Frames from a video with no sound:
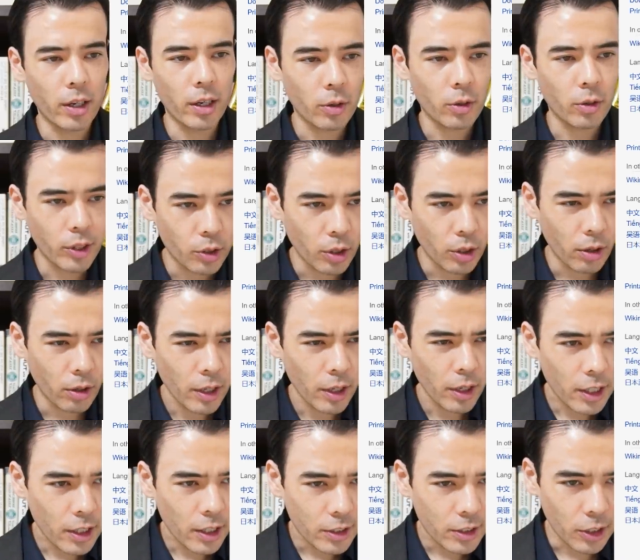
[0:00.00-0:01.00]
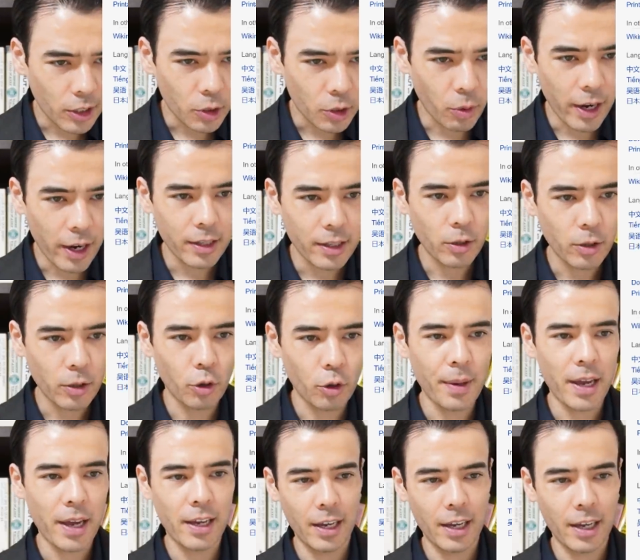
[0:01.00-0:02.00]
Guizhou, Sichuan,
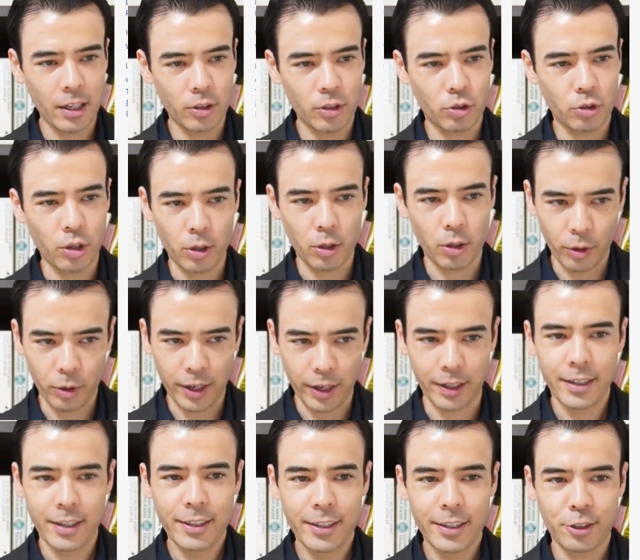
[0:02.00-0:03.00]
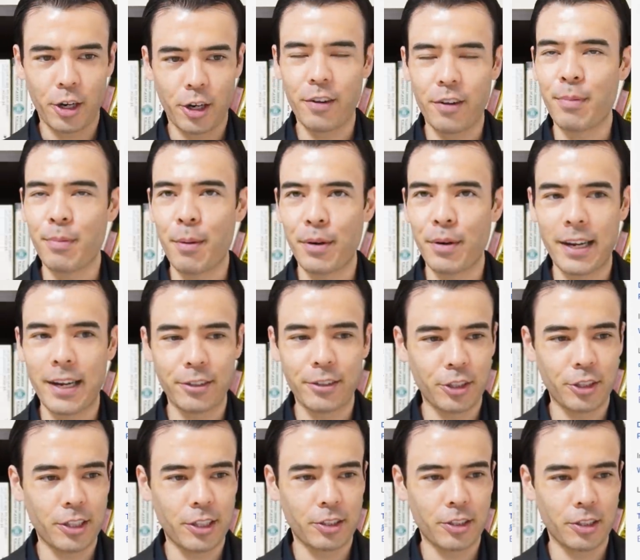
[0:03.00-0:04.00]
Hubei, and Chongqing. Sorry if my
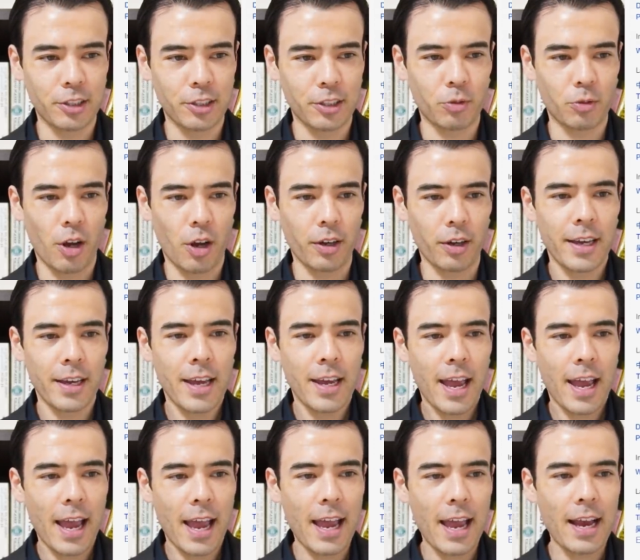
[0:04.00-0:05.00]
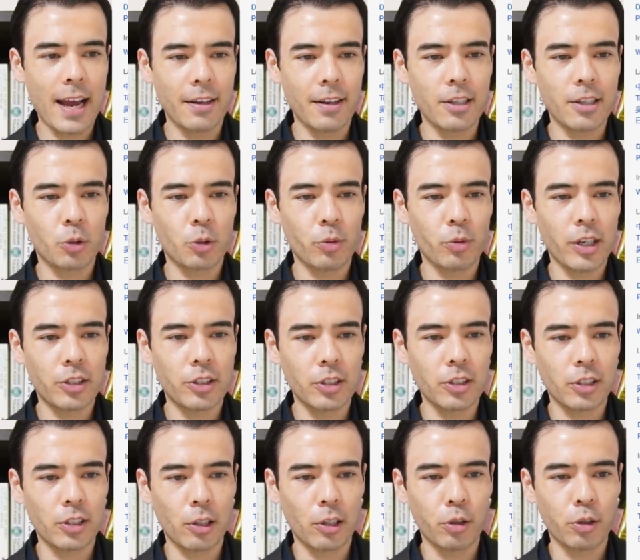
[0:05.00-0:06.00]
pronunciation is wrong. And these
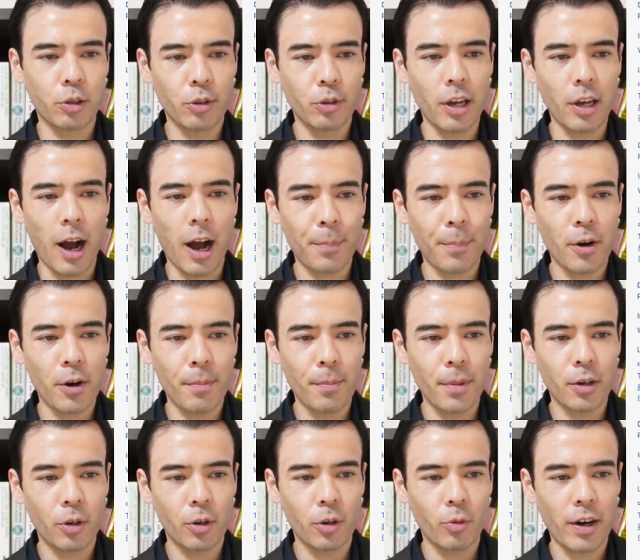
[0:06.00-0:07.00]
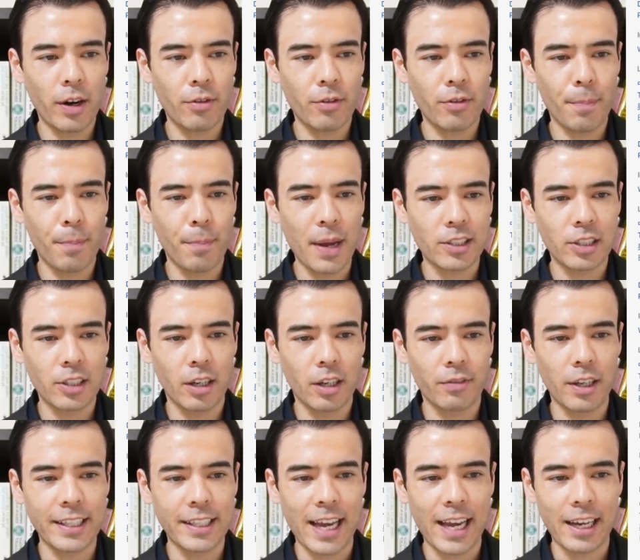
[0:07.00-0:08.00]
regions include the upper middle river basin of
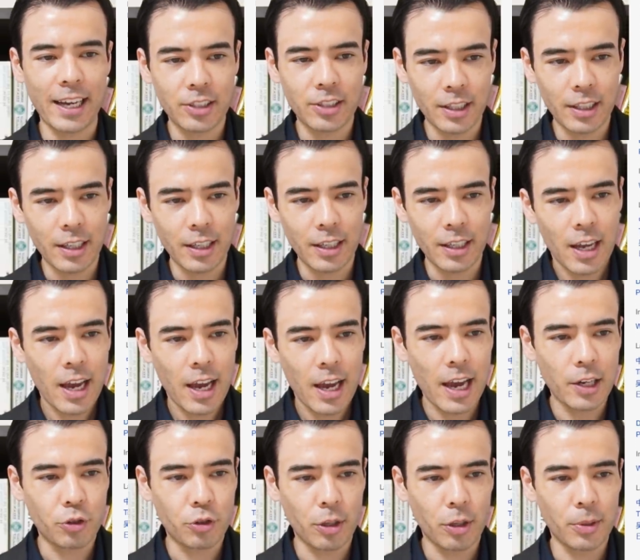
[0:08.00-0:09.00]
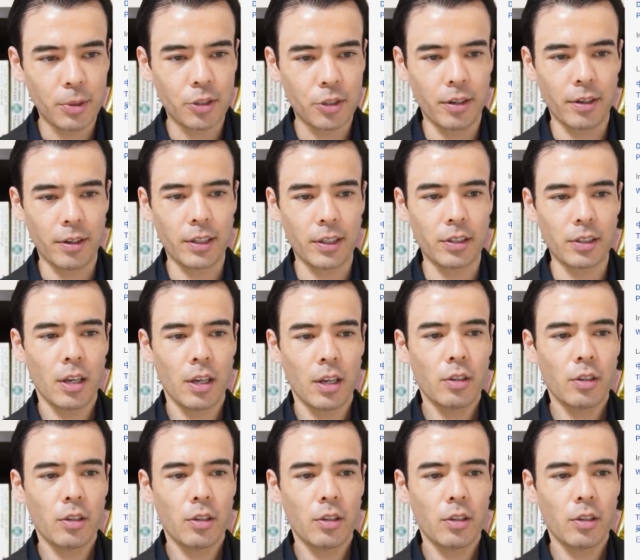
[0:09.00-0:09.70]
the Yangtze and tributaries.